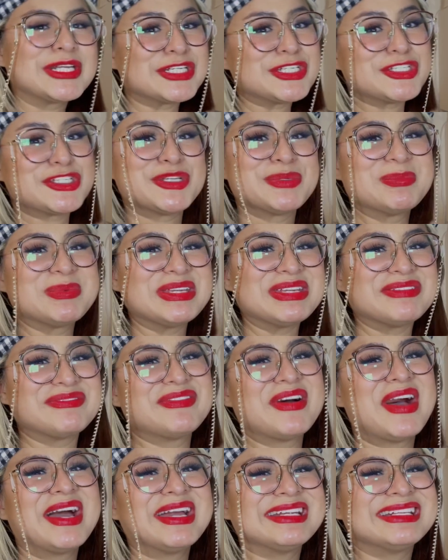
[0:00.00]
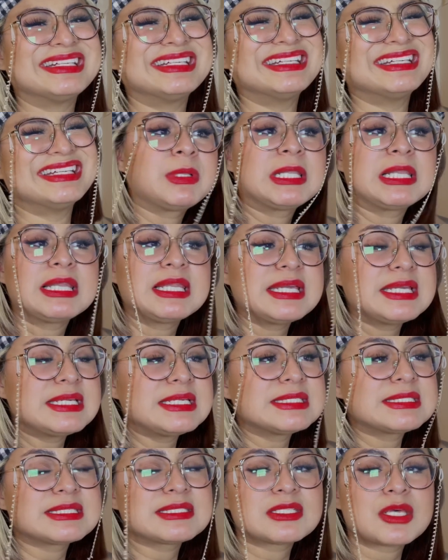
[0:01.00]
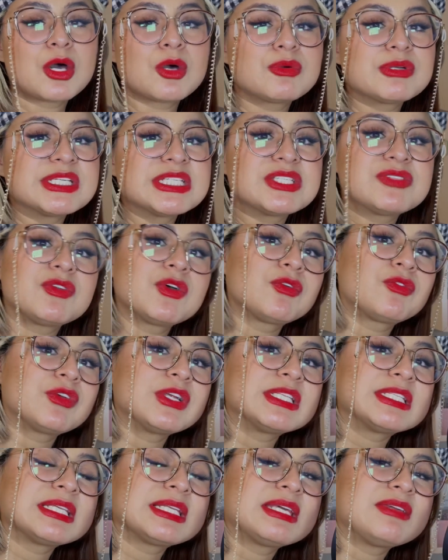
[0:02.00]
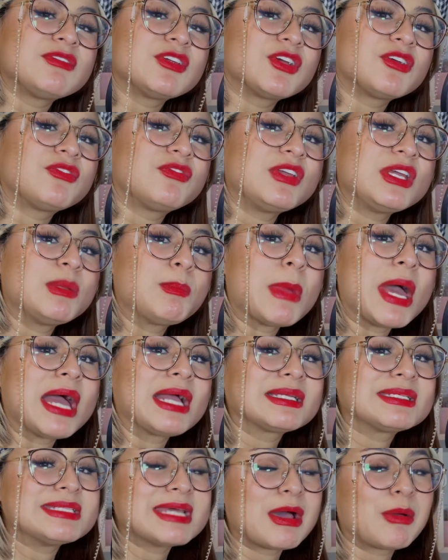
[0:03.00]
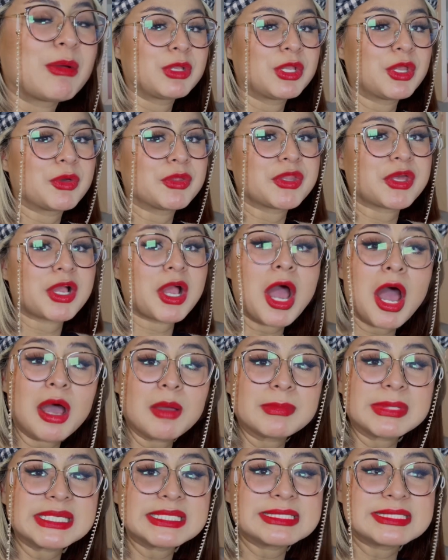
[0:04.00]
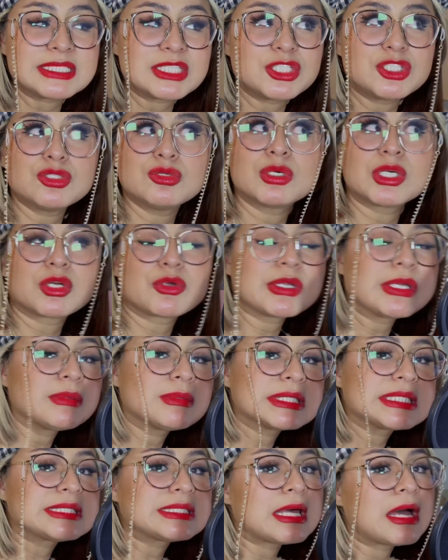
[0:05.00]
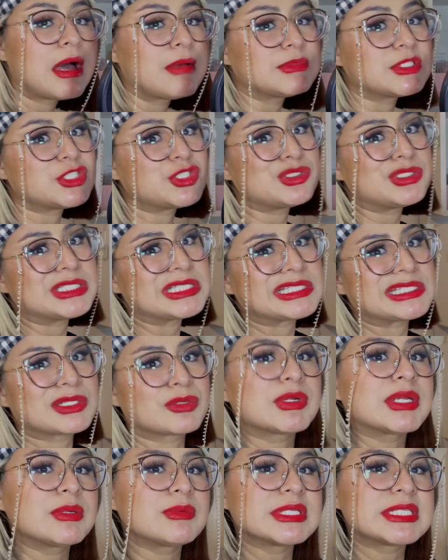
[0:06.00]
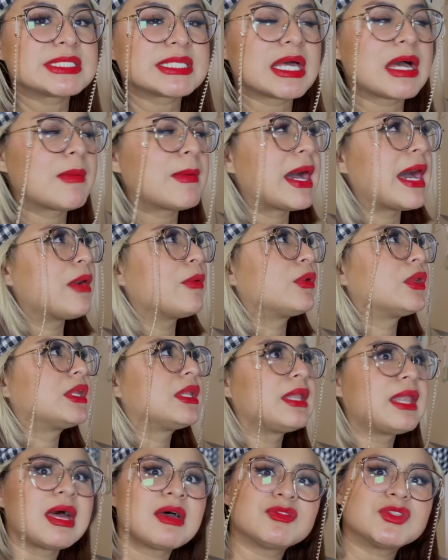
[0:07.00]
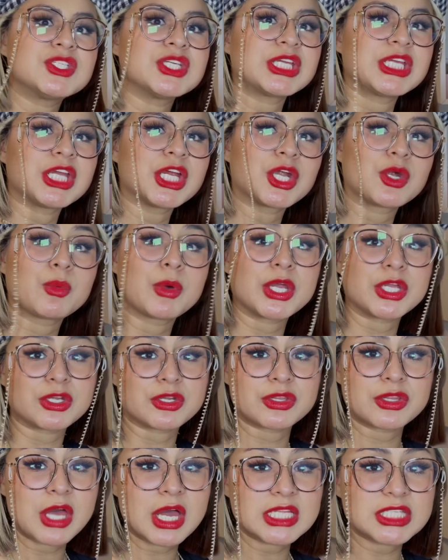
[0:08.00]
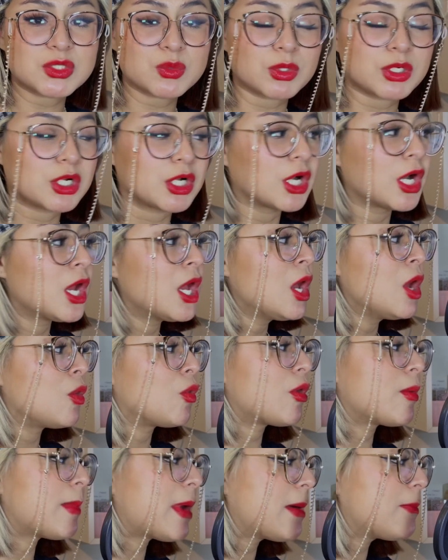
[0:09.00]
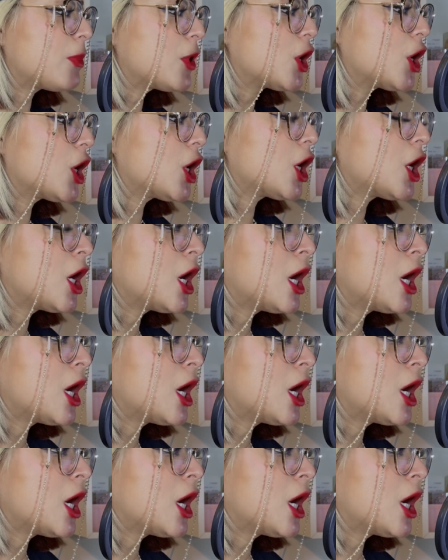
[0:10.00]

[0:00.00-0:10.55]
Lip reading: should be fine. Please, as always, feel free to leave your feedback down in the comments. Did you agree with some? Did you disagree with some? I would love to hear what your thoughts were. Remember